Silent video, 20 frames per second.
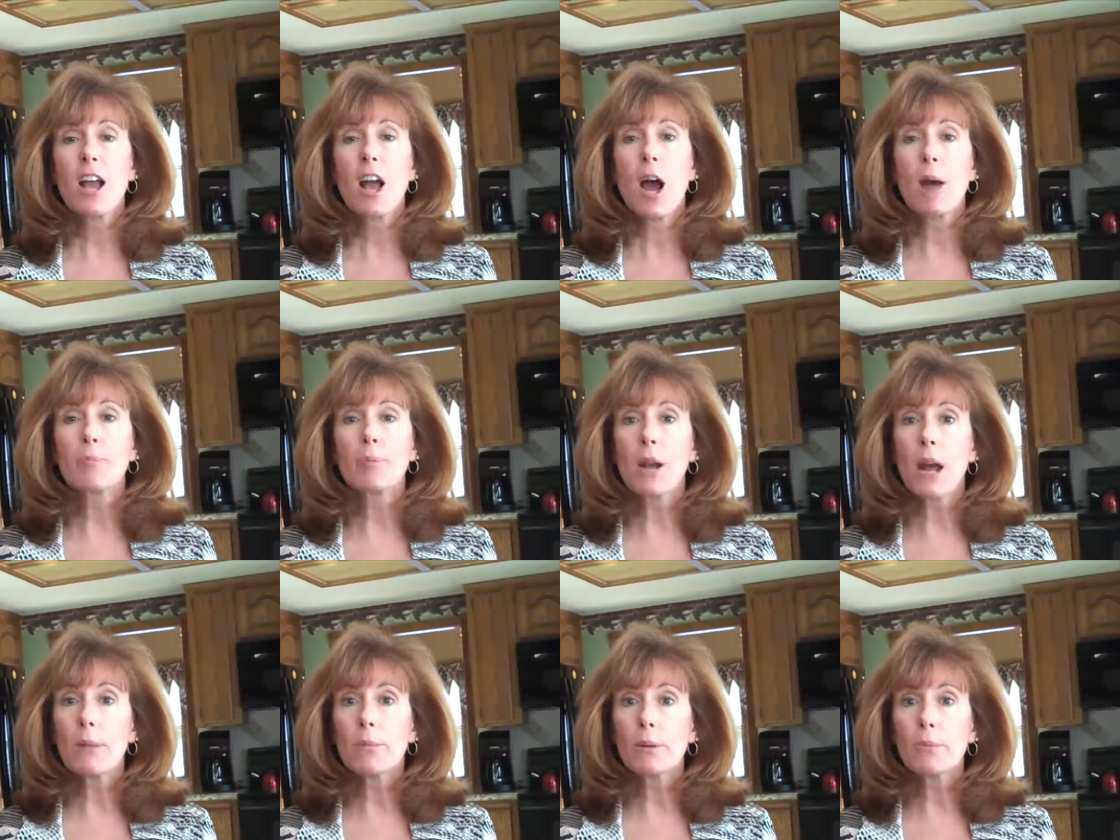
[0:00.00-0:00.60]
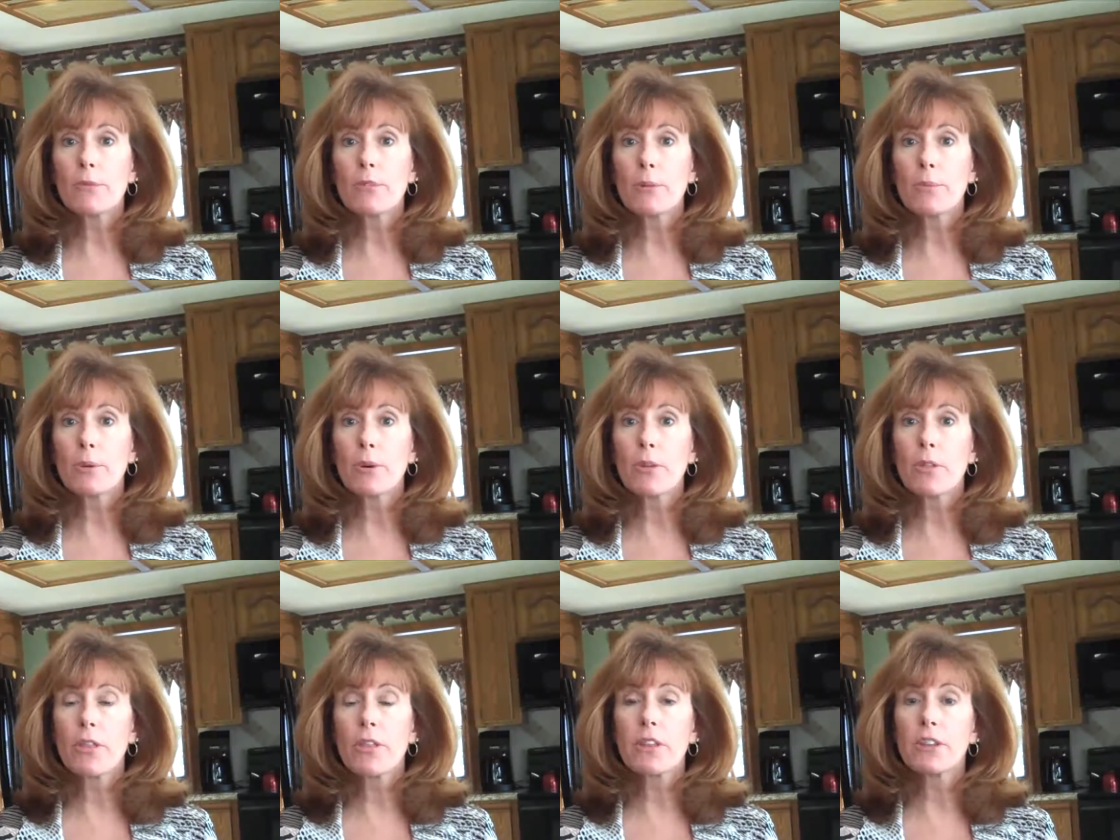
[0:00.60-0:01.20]
a problem for
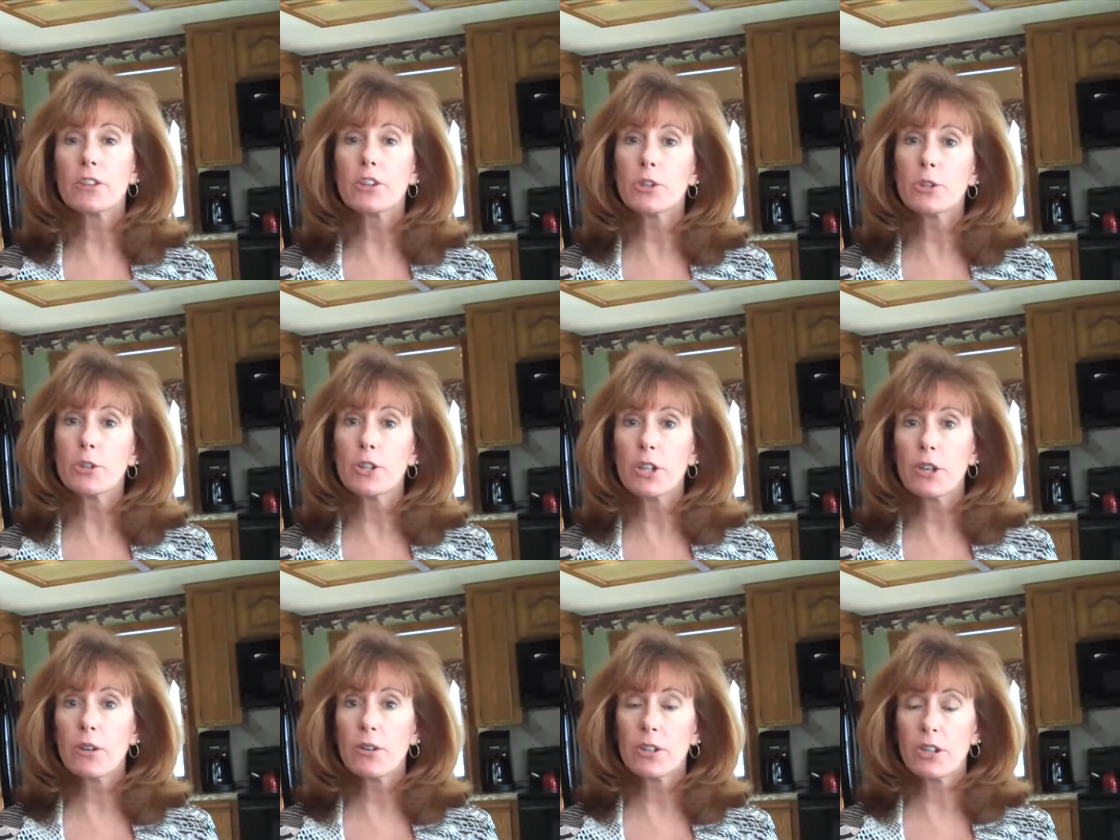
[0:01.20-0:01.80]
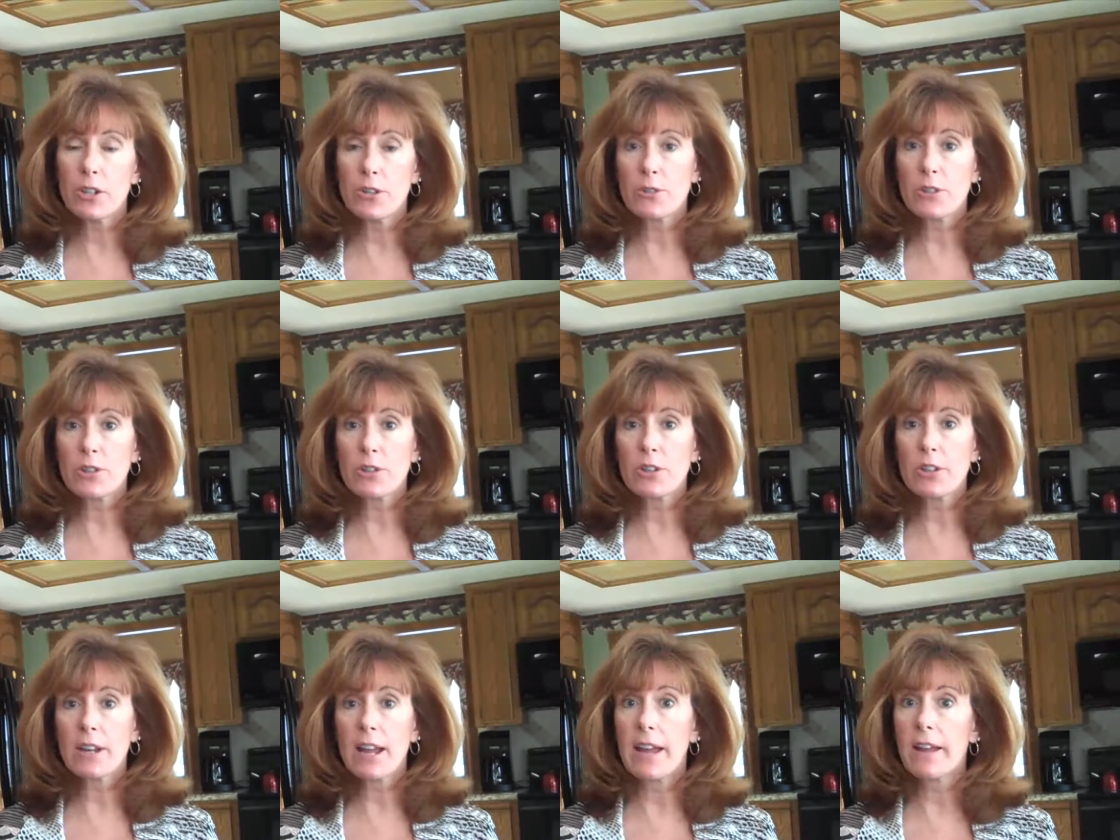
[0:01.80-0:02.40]
both the new
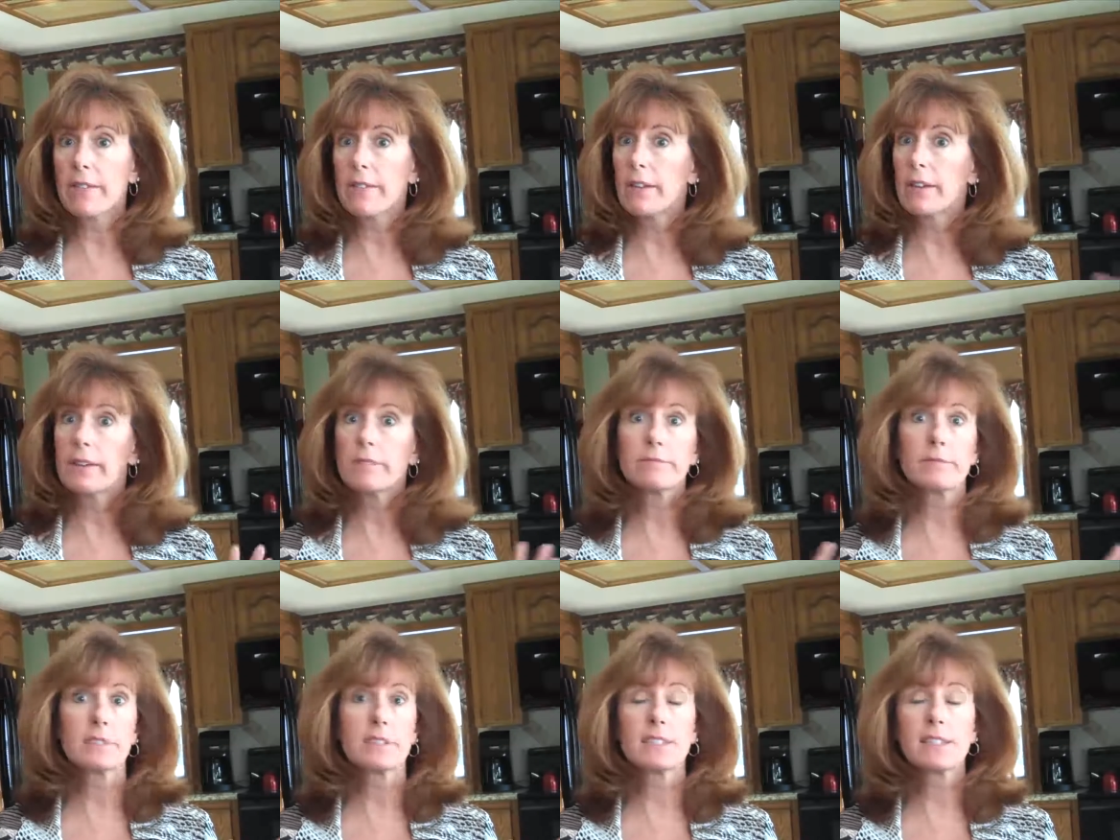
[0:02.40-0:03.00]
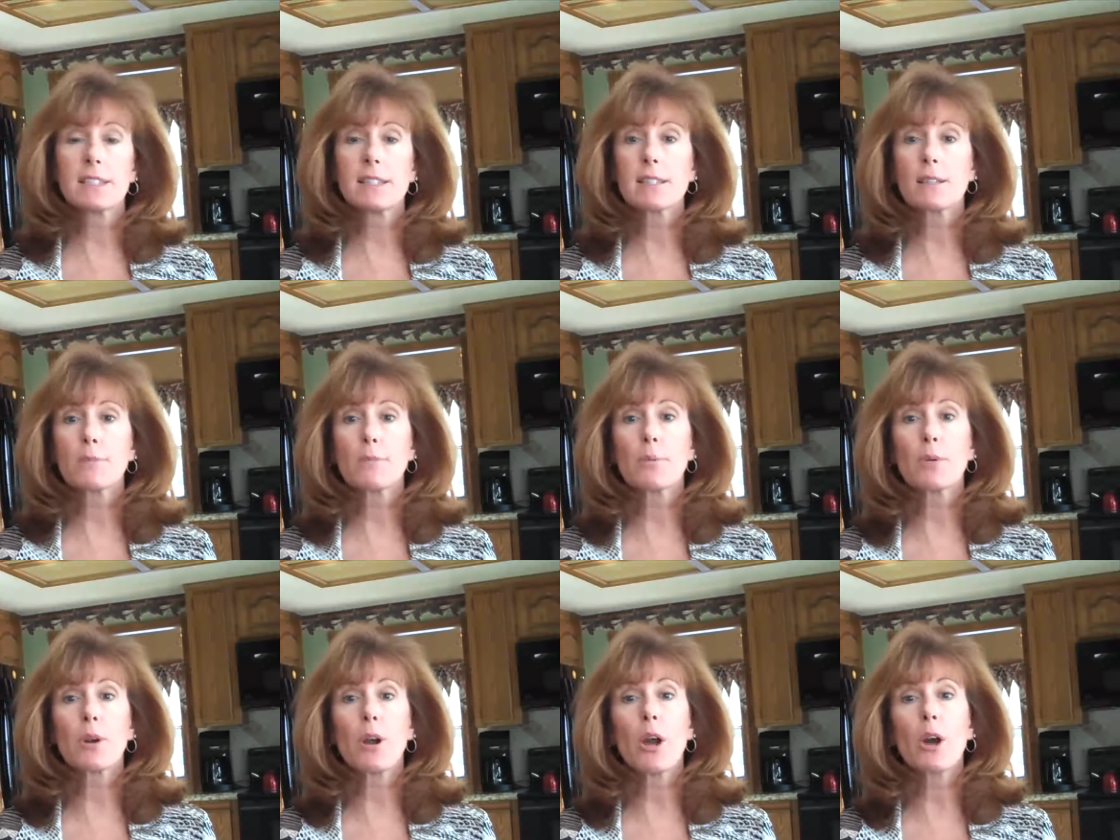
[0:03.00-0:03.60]
user and the seasoned
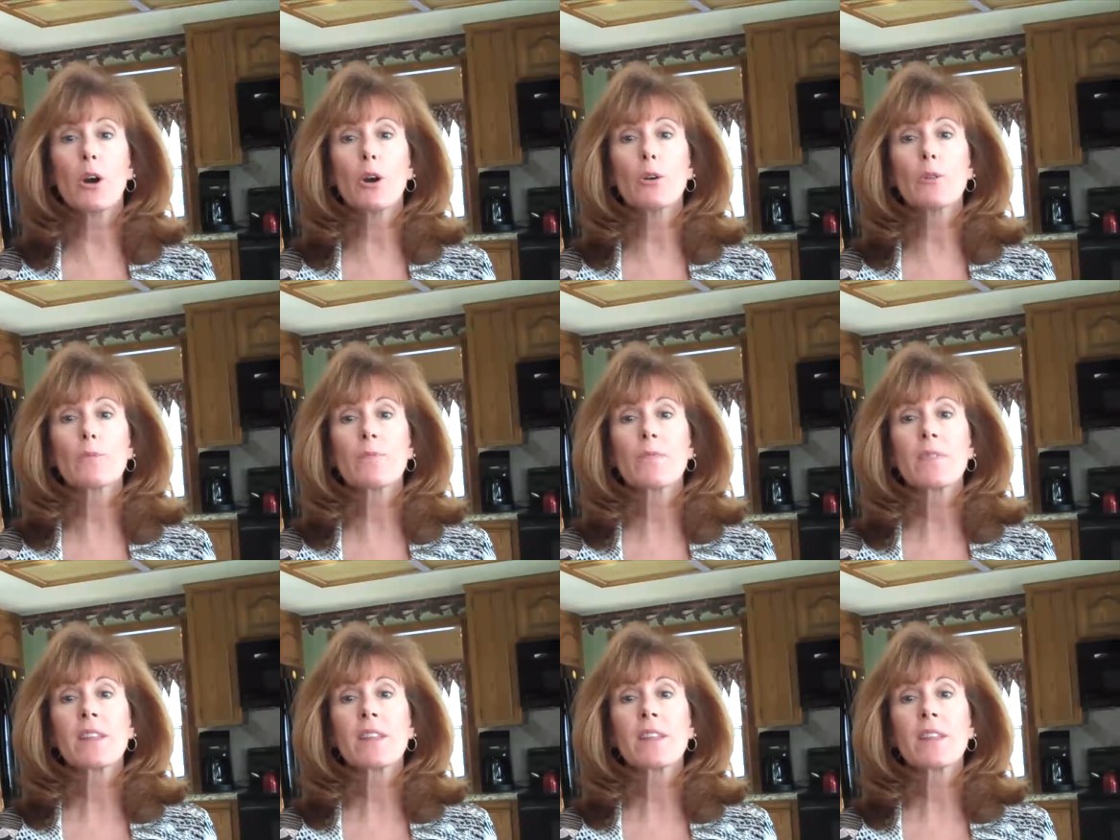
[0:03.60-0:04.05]
pro,